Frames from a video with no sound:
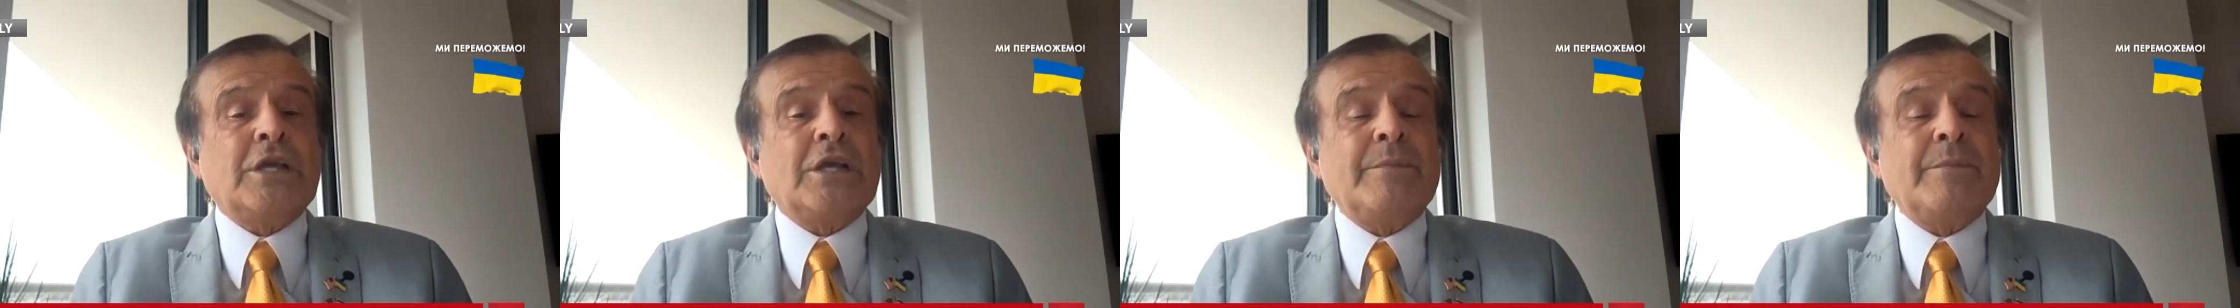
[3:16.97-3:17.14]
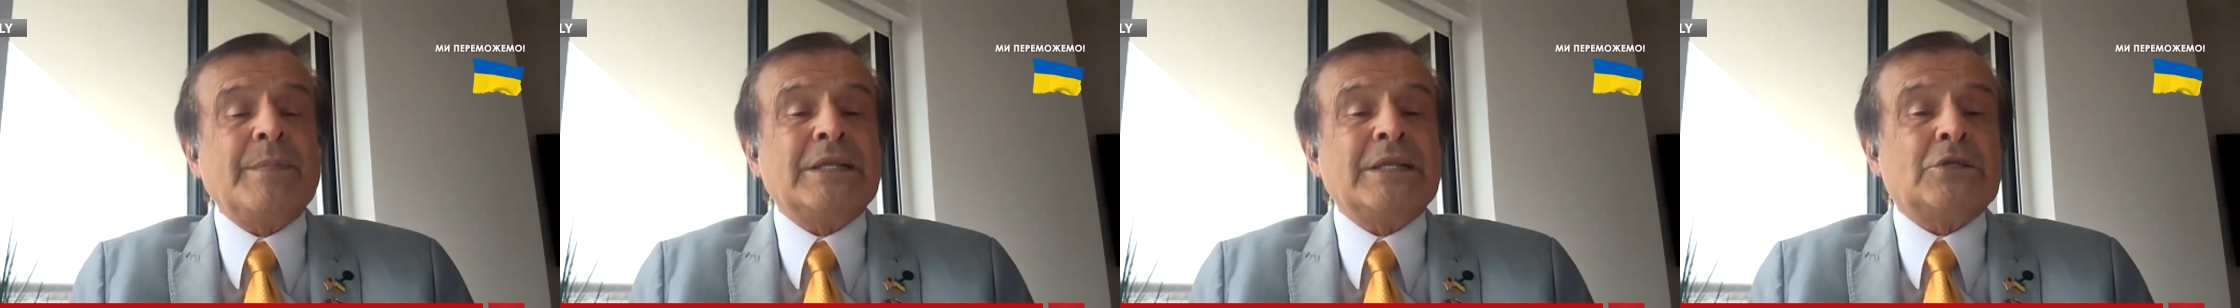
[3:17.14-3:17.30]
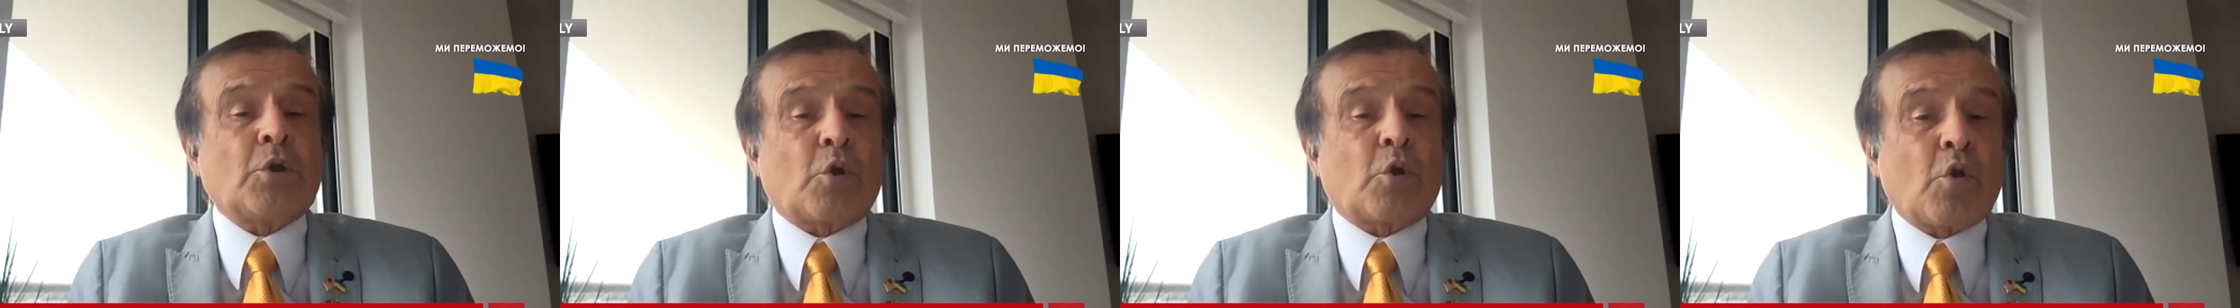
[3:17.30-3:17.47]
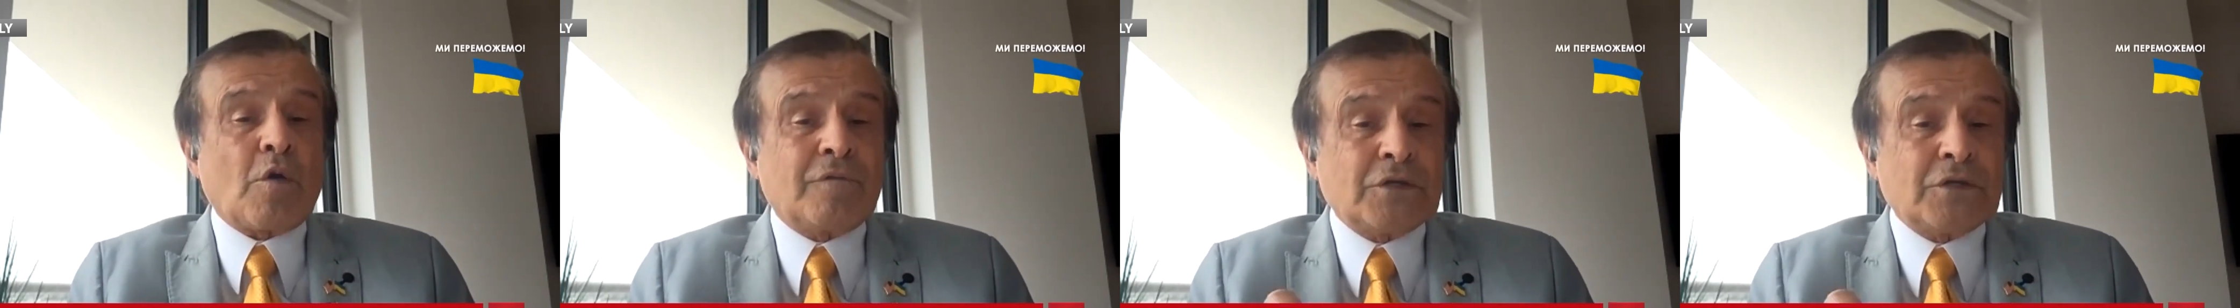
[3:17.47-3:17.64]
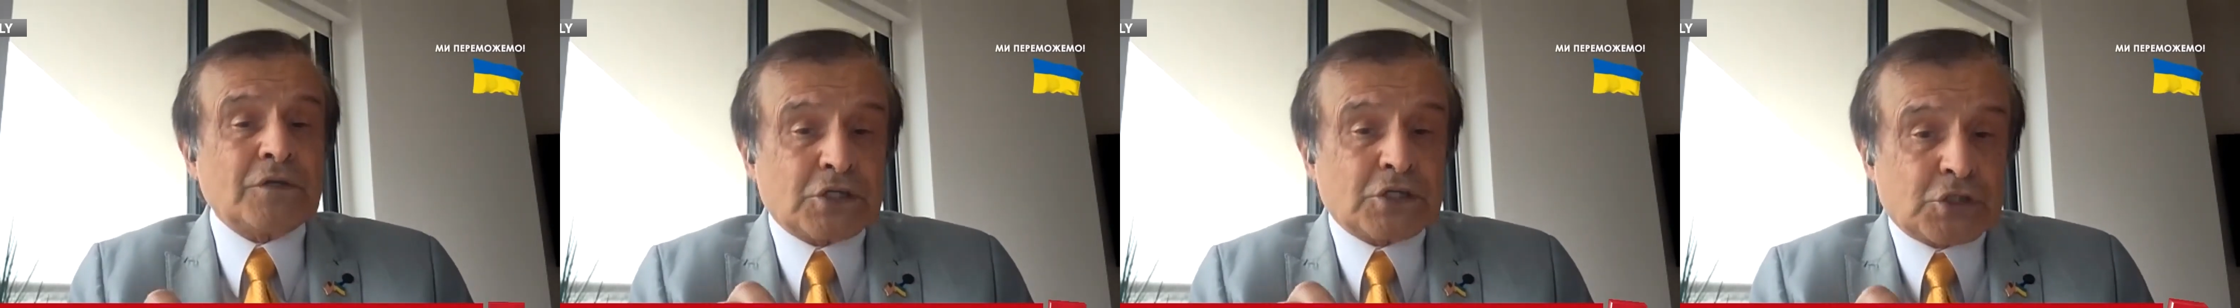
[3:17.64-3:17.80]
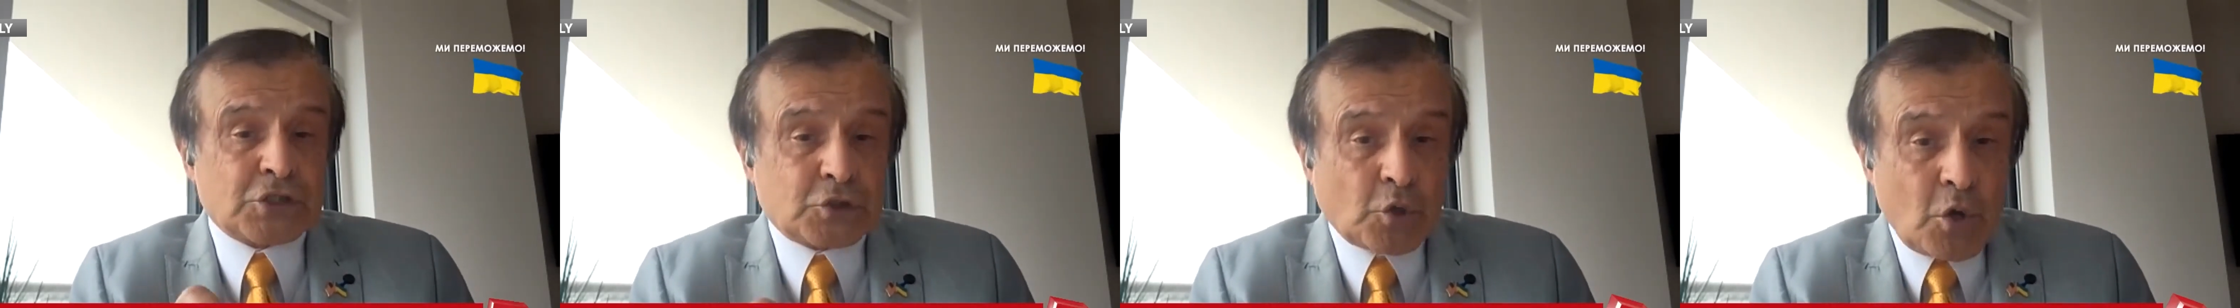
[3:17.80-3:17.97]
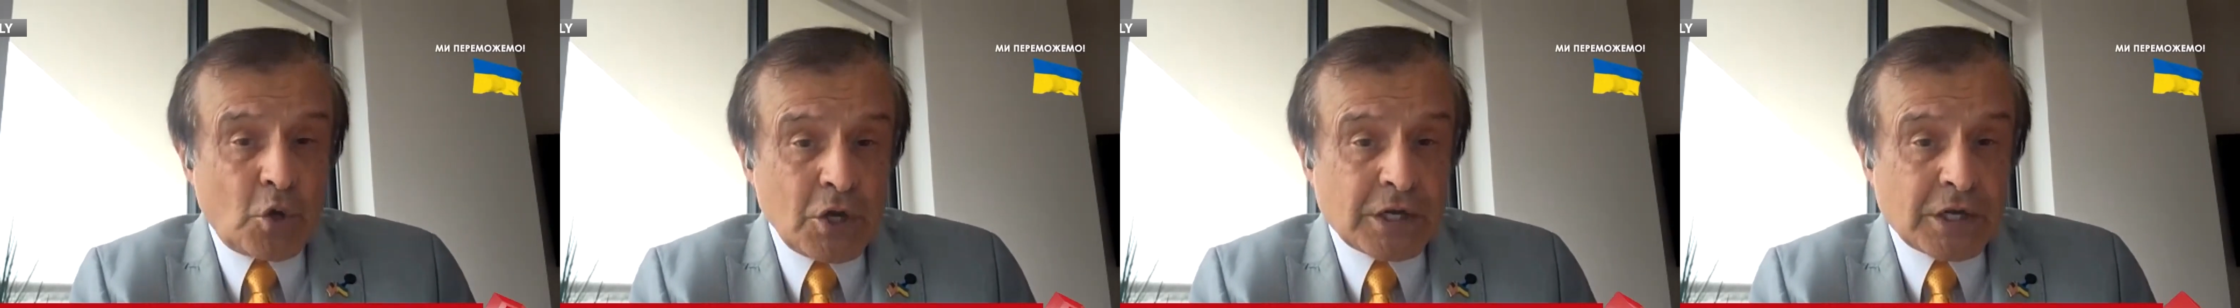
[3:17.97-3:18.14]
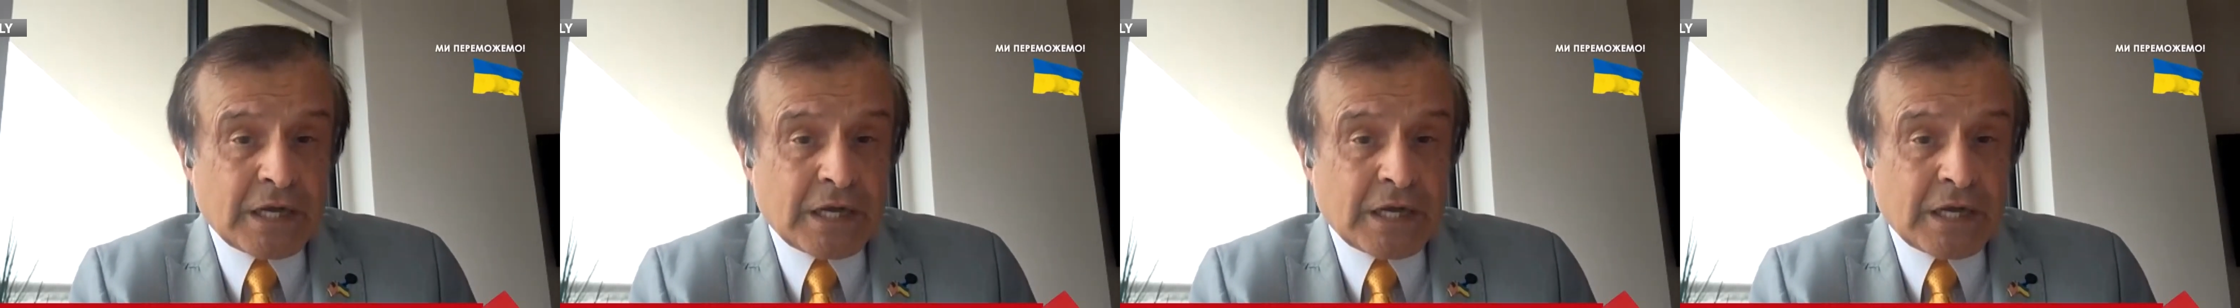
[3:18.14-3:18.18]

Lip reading: will have exactly as